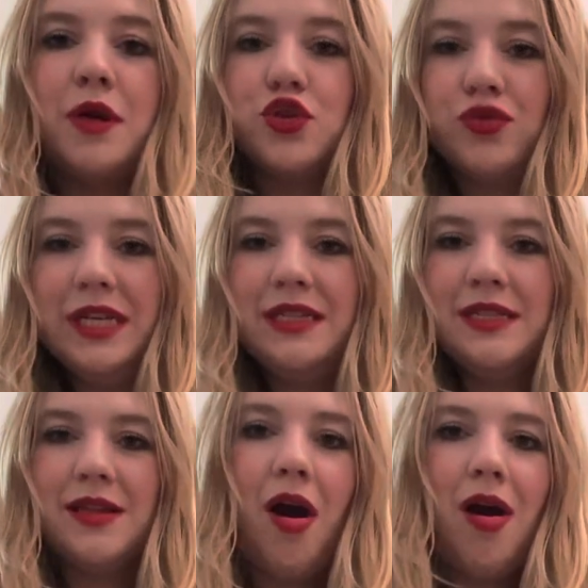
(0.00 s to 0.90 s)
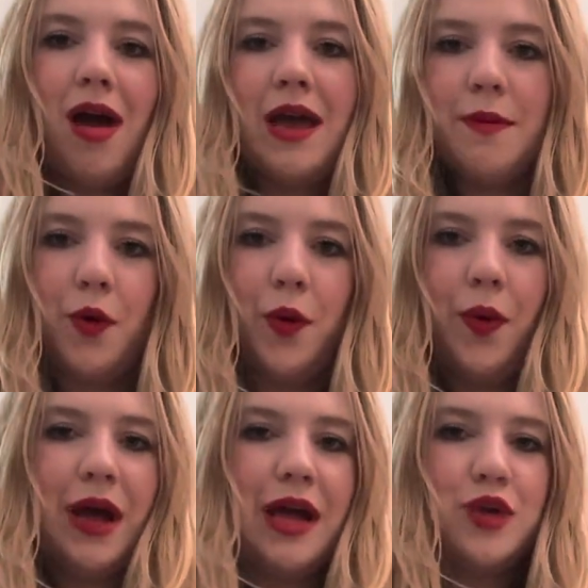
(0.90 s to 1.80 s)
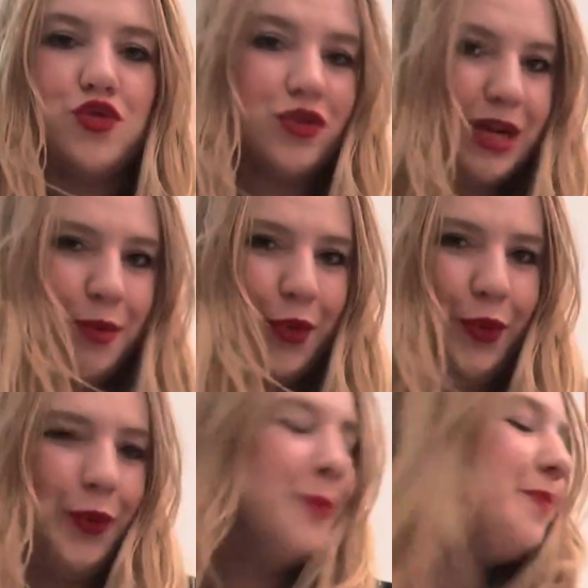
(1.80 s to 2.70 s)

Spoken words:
treats that are edible and drinkable.